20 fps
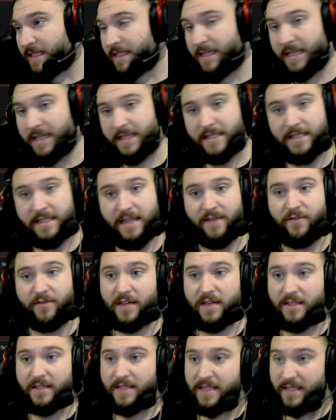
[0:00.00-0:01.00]
tier 7
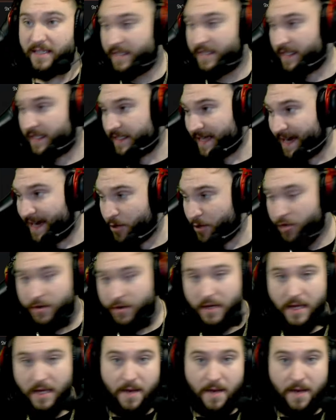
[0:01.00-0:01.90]
and tier 6 ammo,